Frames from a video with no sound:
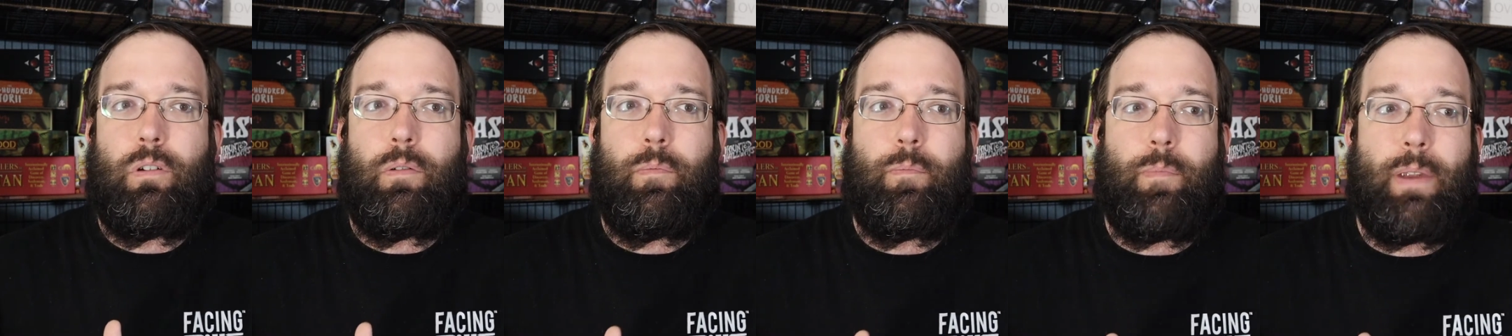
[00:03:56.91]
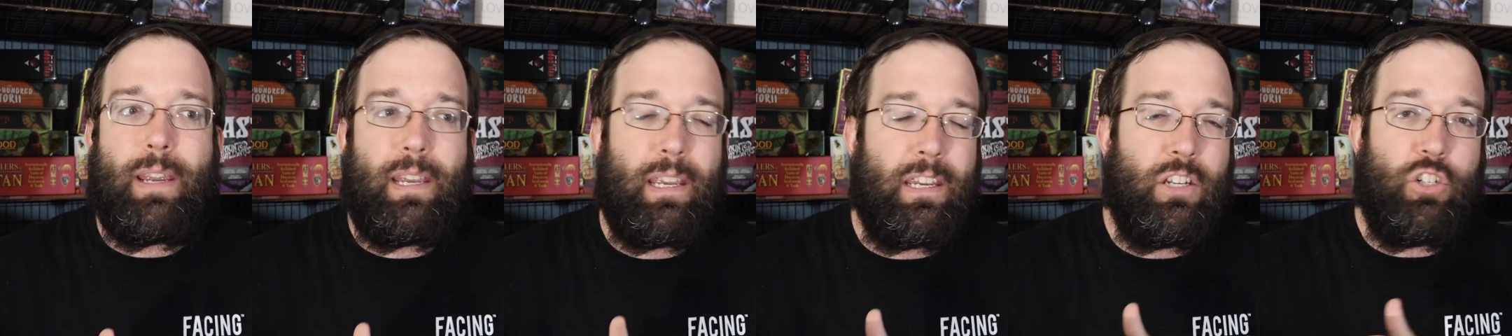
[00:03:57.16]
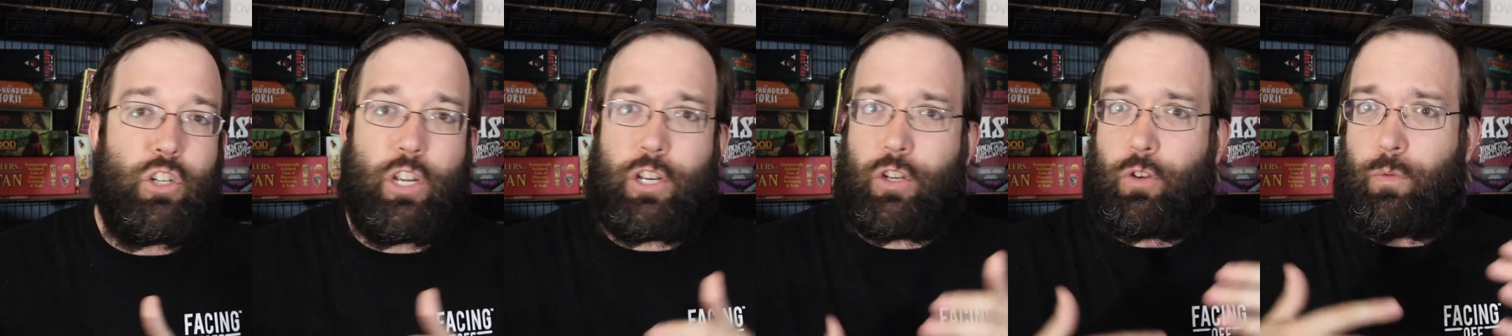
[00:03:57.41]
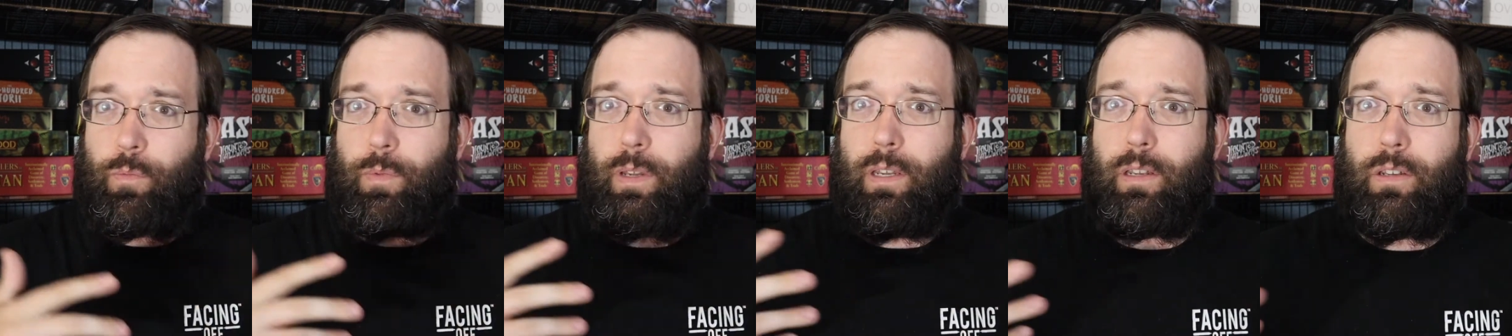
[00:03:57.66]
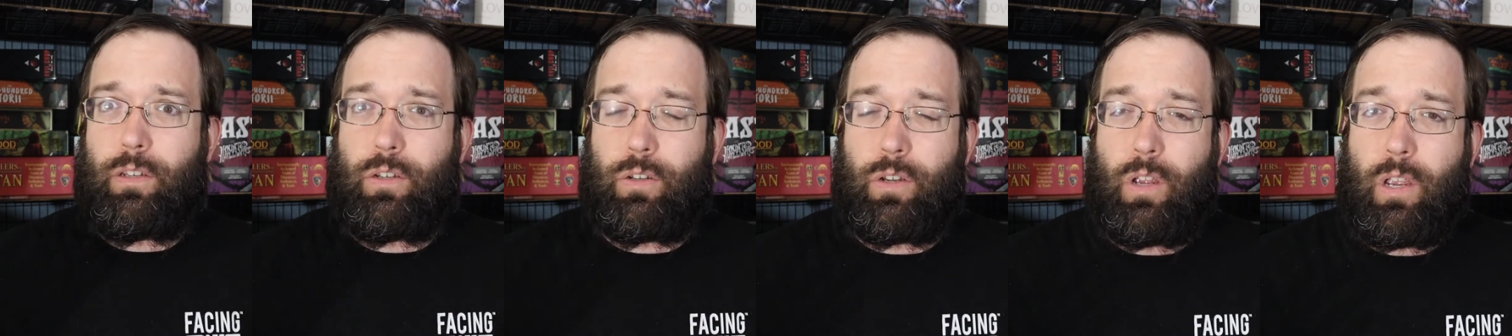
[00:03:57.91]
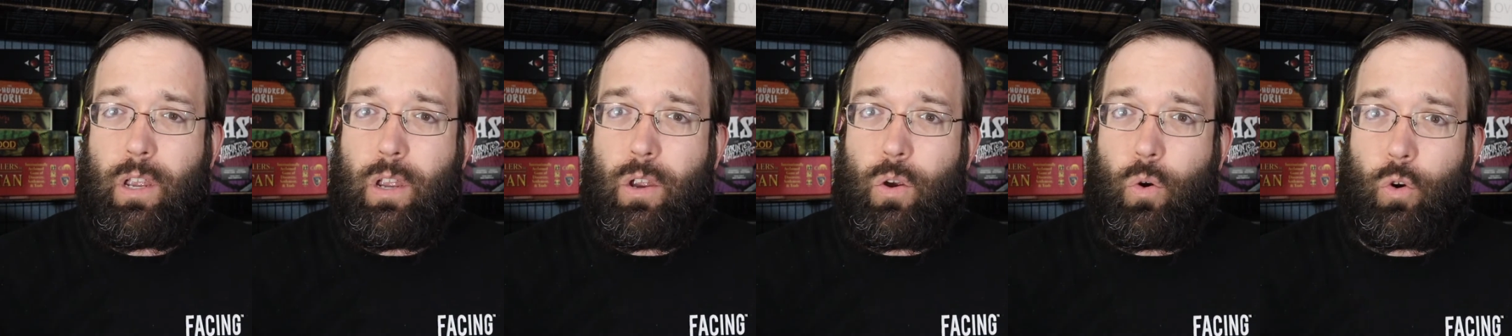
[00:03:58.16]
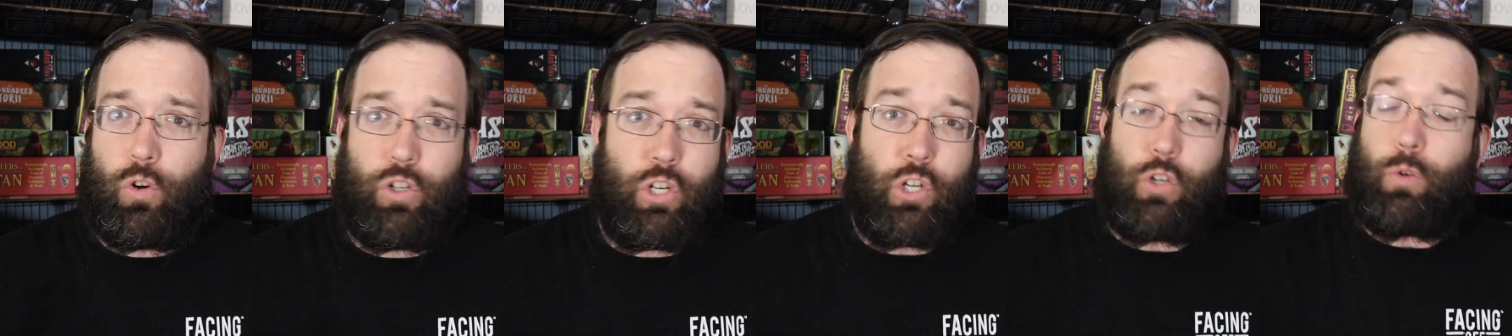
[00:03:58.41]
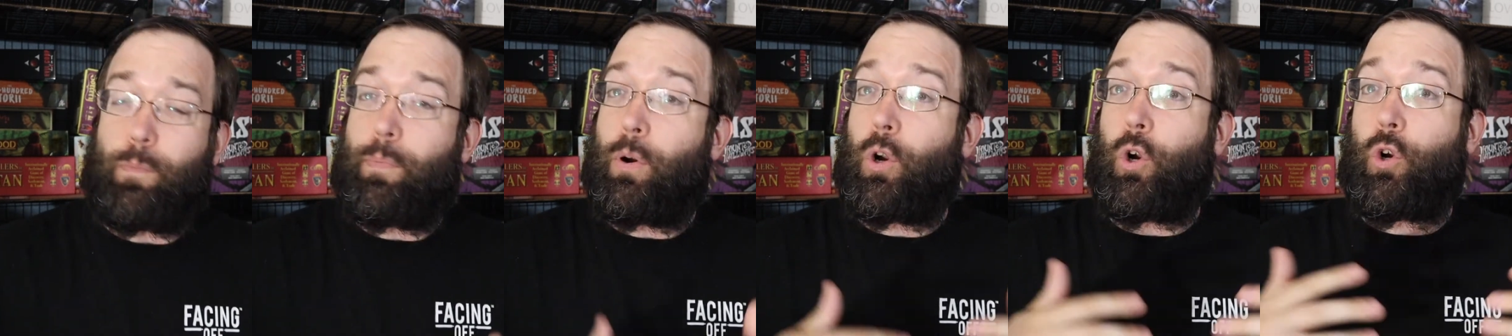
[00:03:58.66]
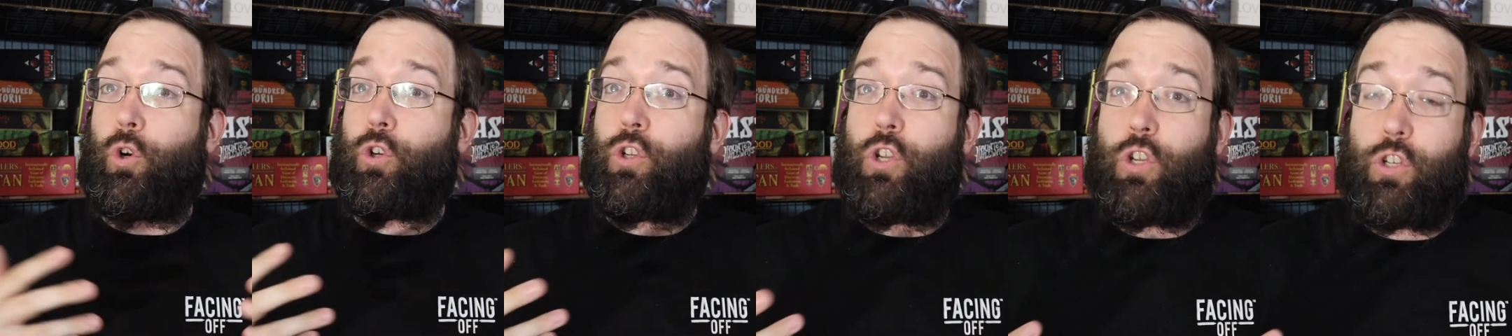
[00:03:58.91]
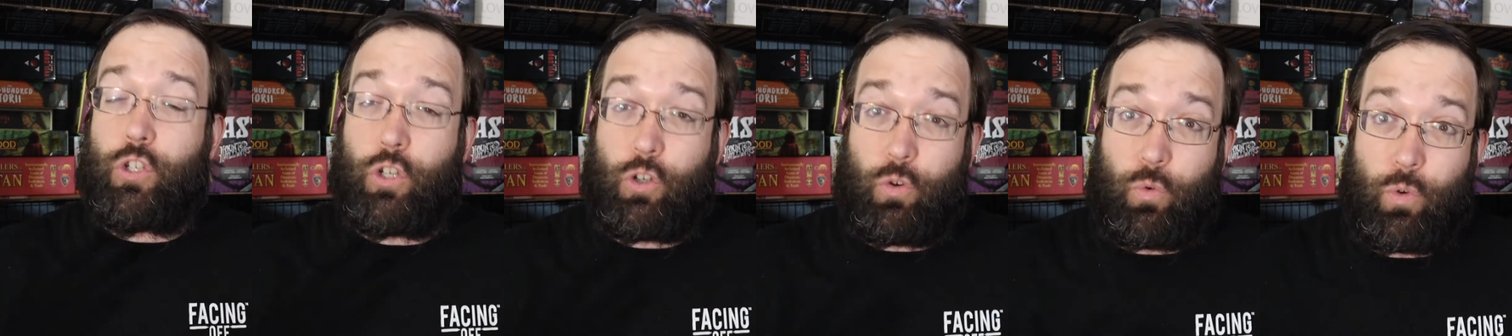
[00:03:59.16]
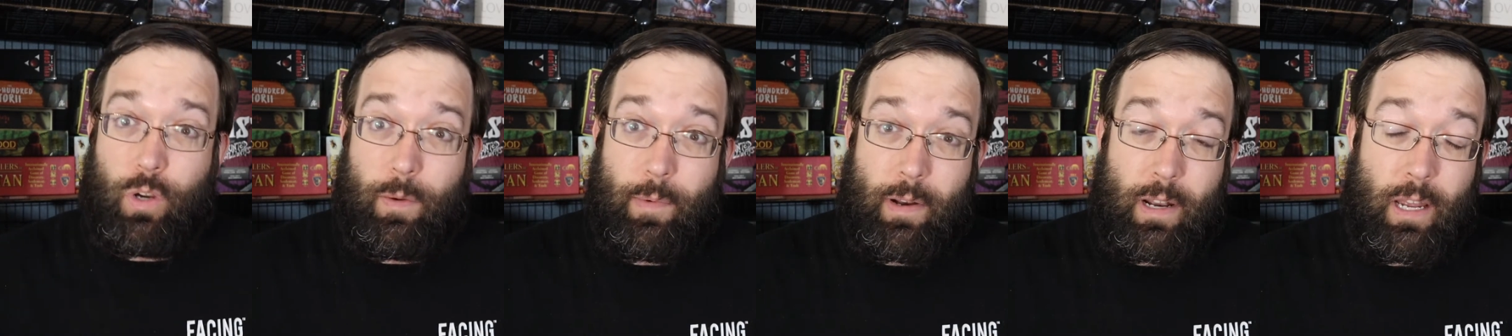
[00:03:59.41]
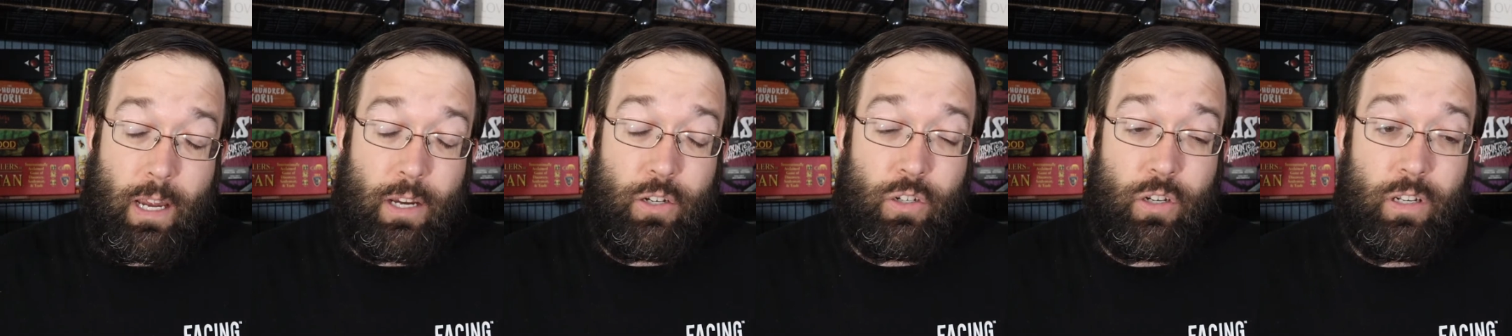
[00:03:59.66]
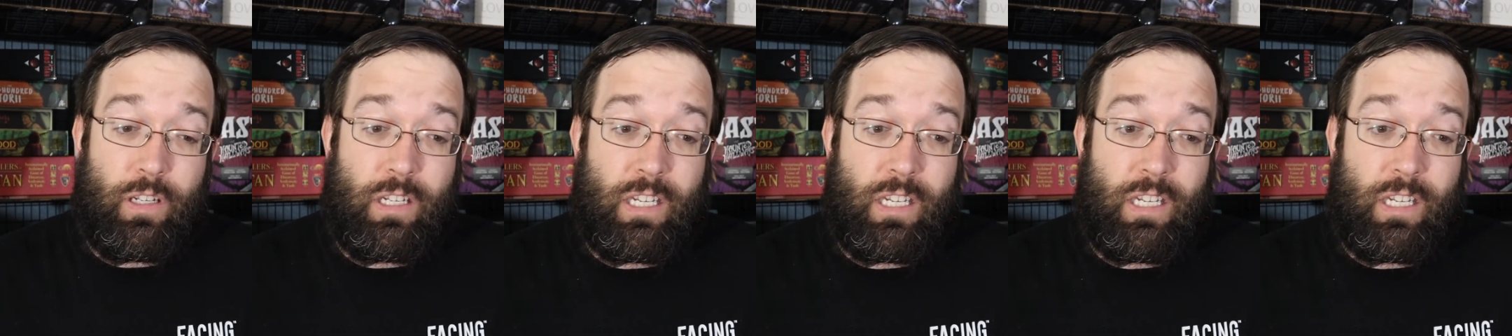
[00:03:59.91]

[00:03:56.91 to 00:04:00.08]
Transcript: make a gentleman's or gentleperson's agreement, I should